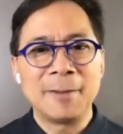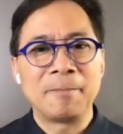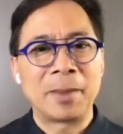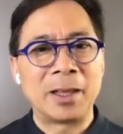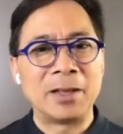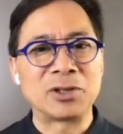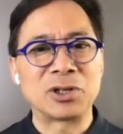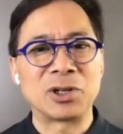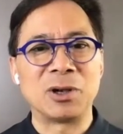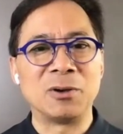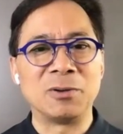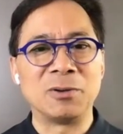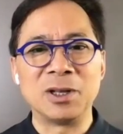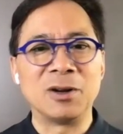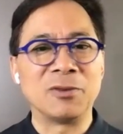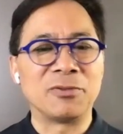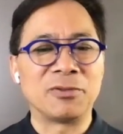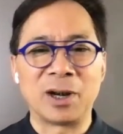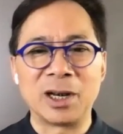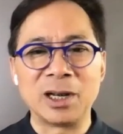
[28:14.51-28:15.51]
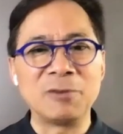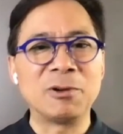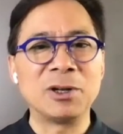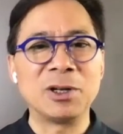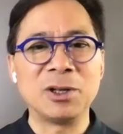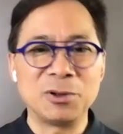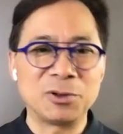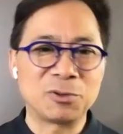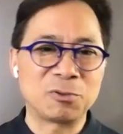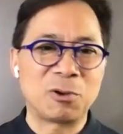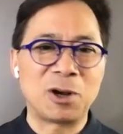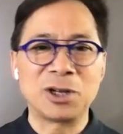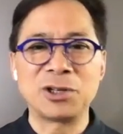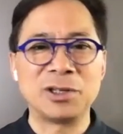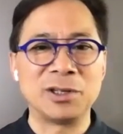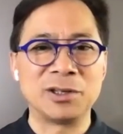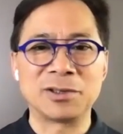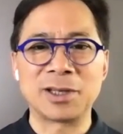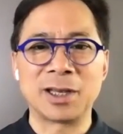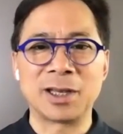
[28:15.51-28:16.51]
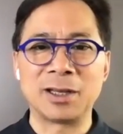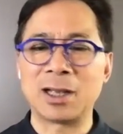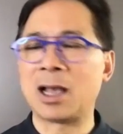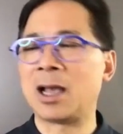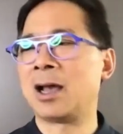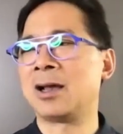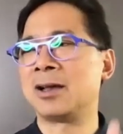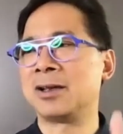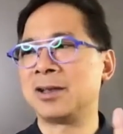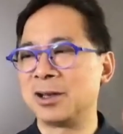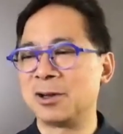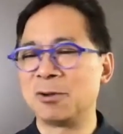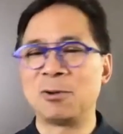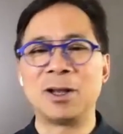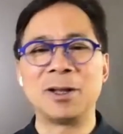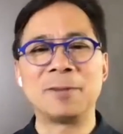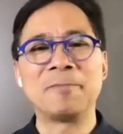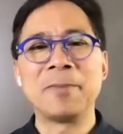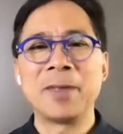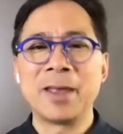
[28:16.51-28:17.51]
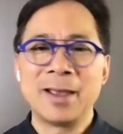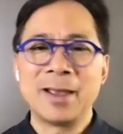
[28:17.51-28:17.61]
And so, you know, for anyone who's watching this saying, ah, you know what?